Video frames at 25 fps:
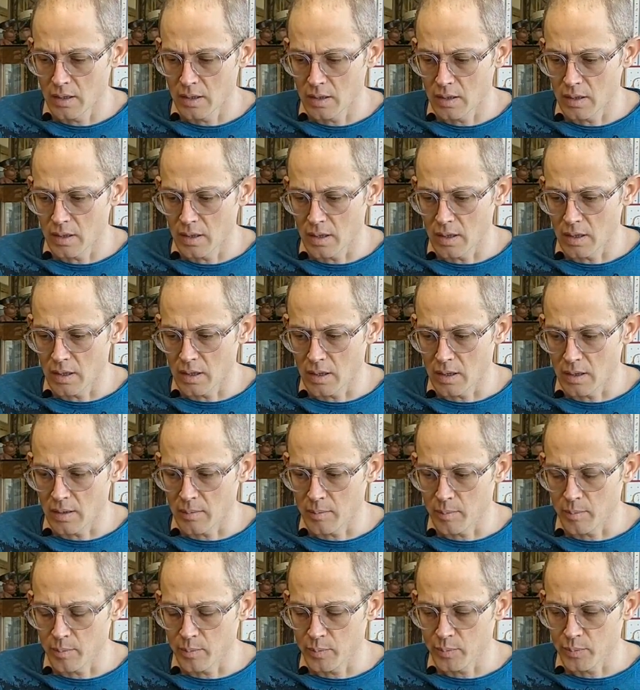
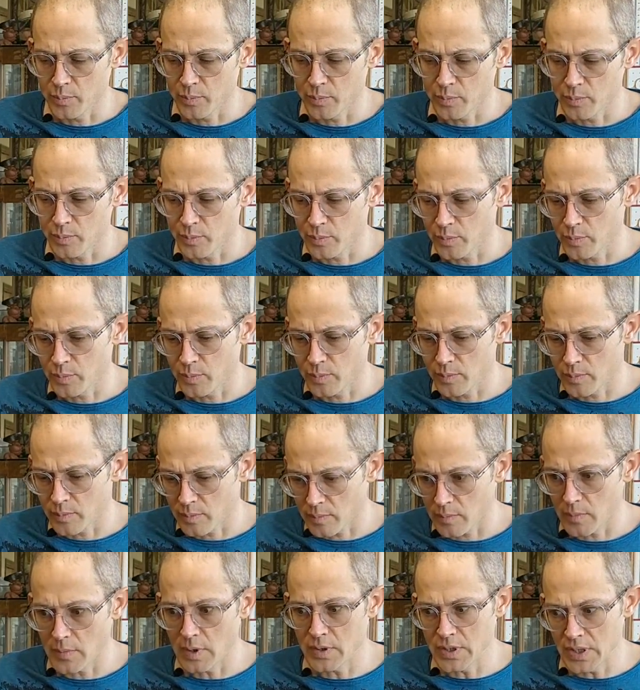
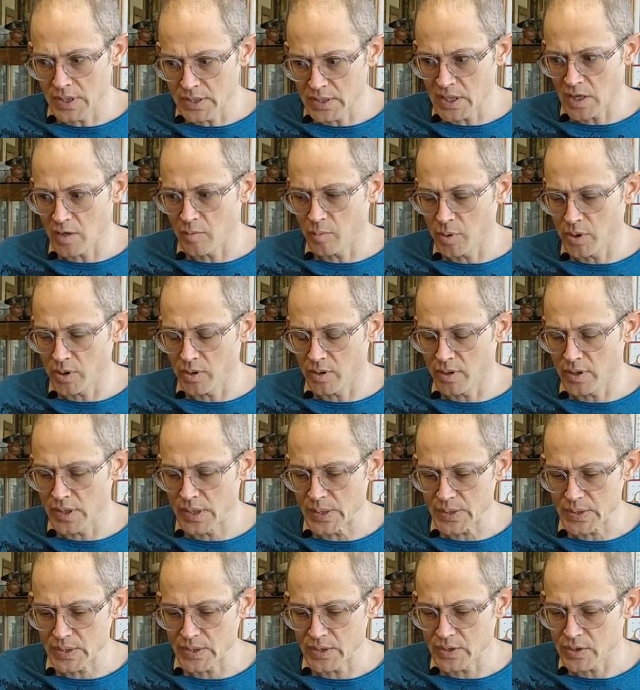it does have
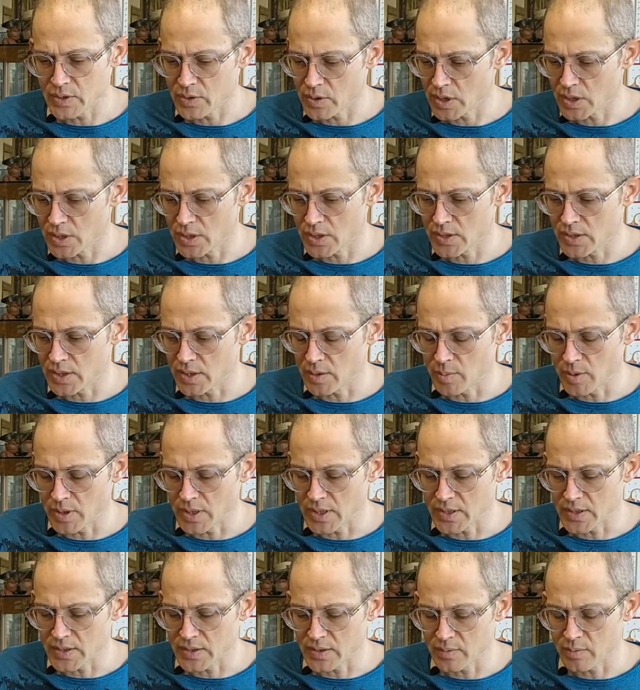bitterness and astringency, but
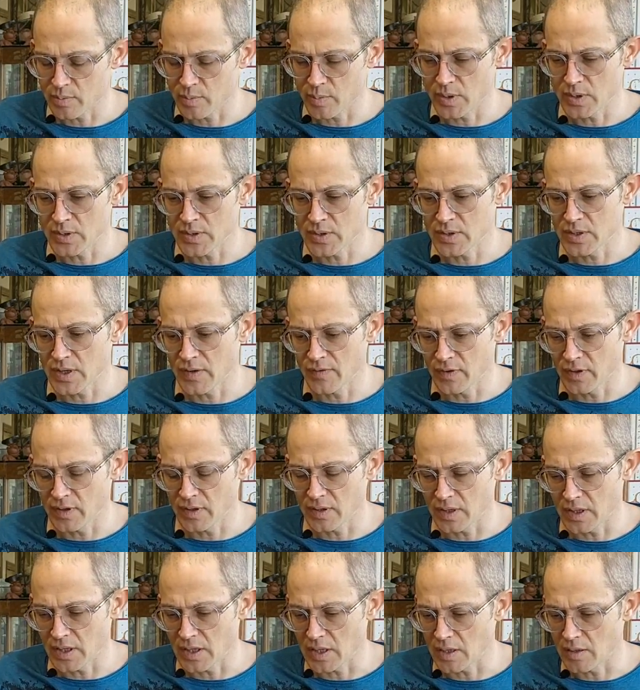it's
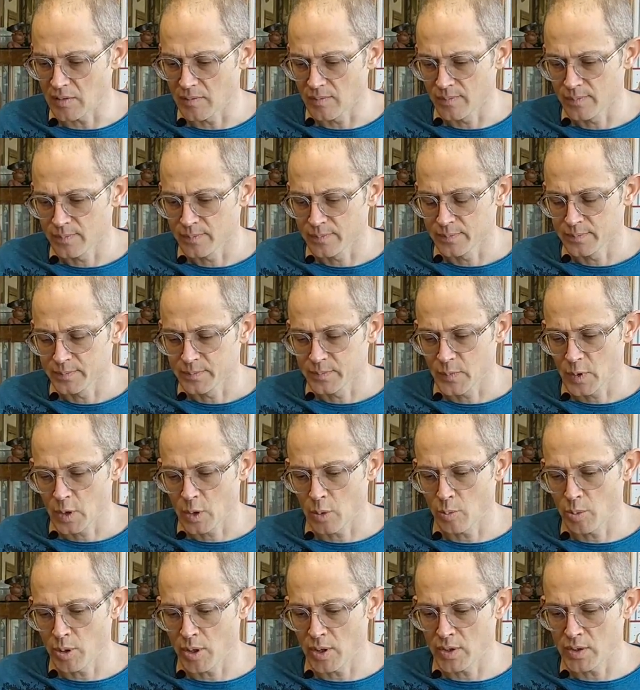definitely,
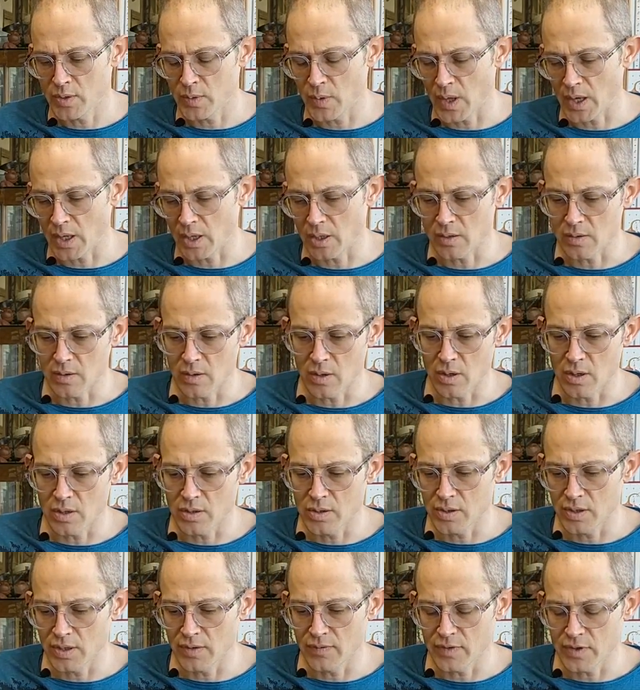compared to like a large
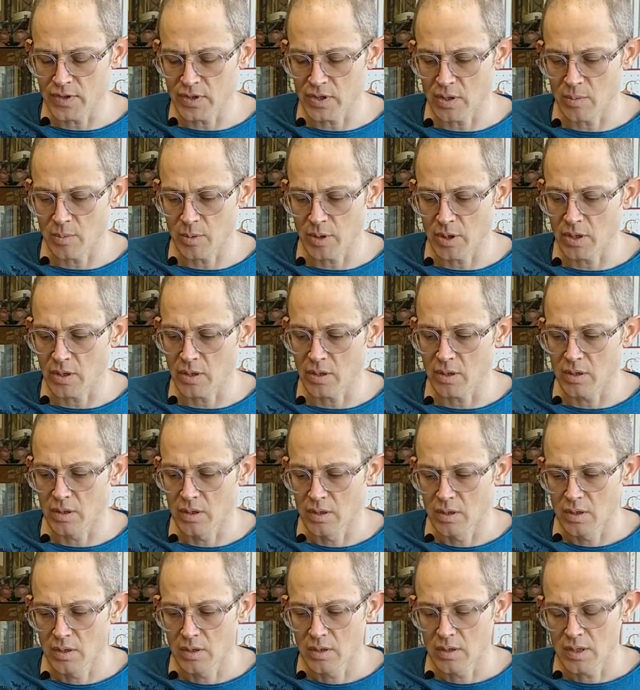leaf Assamica,
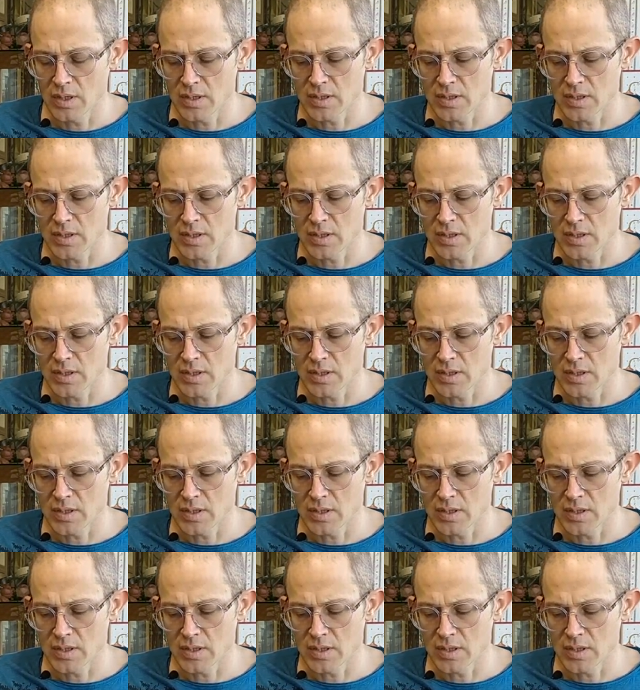it's